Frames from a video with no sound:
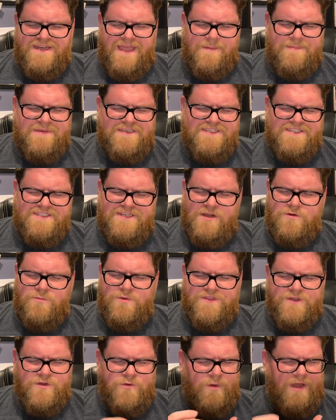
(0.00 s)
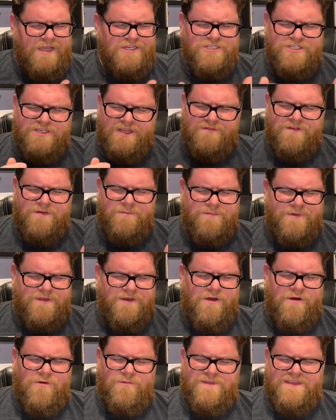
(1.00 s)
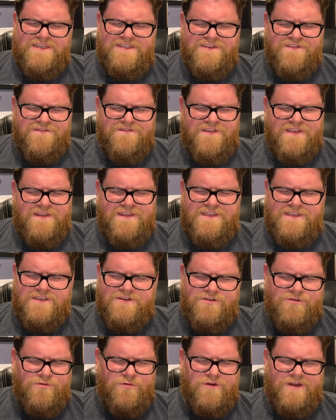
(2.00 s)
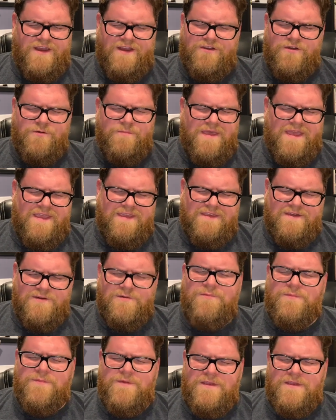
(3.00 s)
be stuck with the question of it, but only to fitly adore and obey you.